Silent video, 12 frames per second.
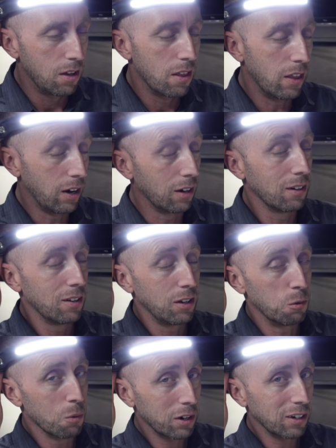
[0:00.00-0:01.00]
There,
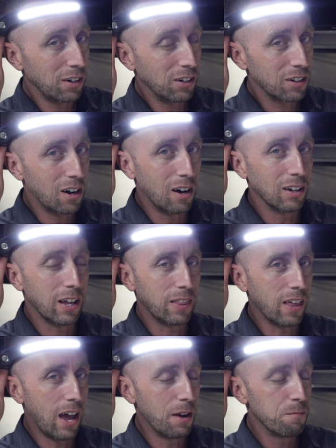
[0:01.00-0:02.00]
you're working on your car like
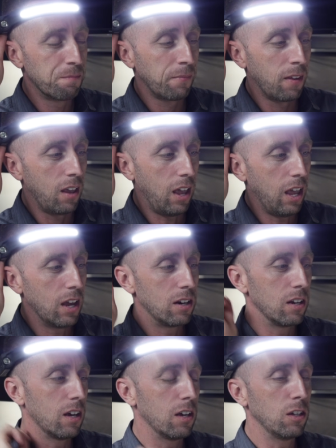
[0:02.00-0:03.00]
that,
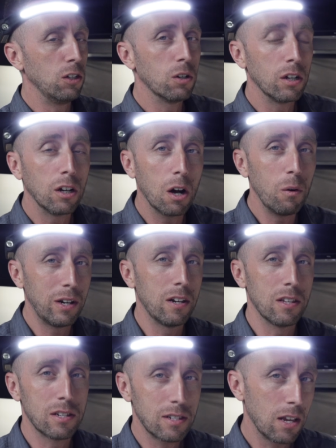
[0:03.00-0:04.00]
and you can go into
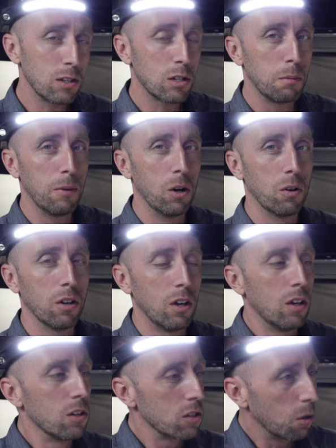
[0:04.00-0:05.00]
the sensor mode.
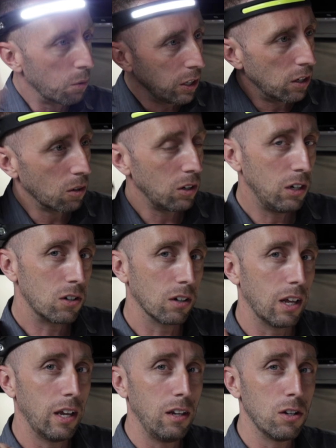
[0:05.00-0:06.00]
So when you don't need your
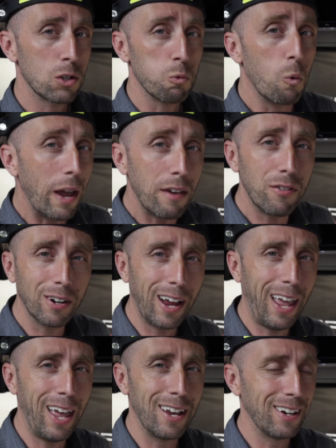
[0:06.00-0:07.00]
light, you just wave your
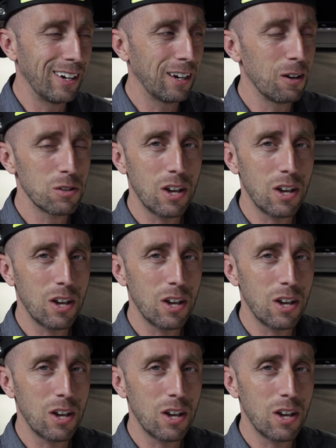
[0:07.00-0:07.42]
hand and it goes